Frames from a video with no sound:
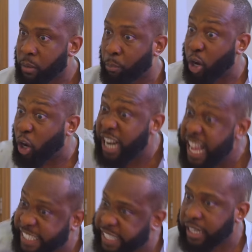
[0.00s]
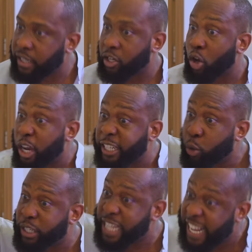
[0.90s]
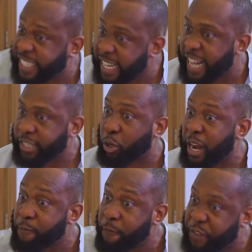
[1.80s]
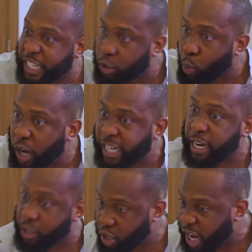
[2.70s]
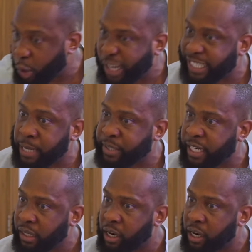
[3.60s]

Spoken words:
But you're lazy. Your issue is laziness. You can't even finish the work that you're accepting.